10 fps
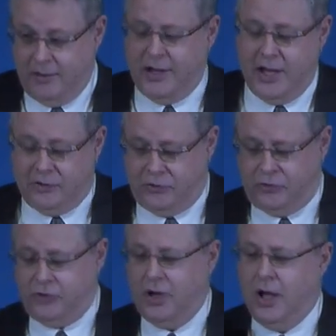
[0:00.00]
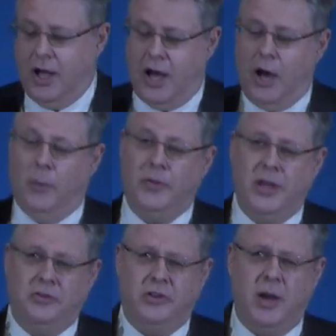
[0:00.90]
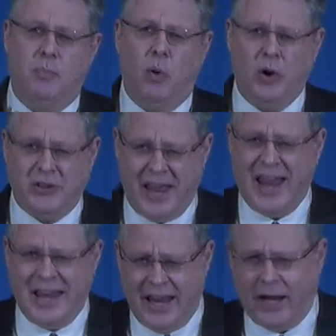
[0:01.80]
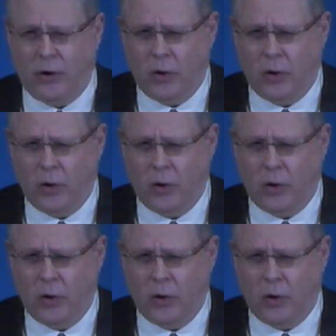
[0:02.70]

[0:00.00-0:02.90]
It's uh, what they say portending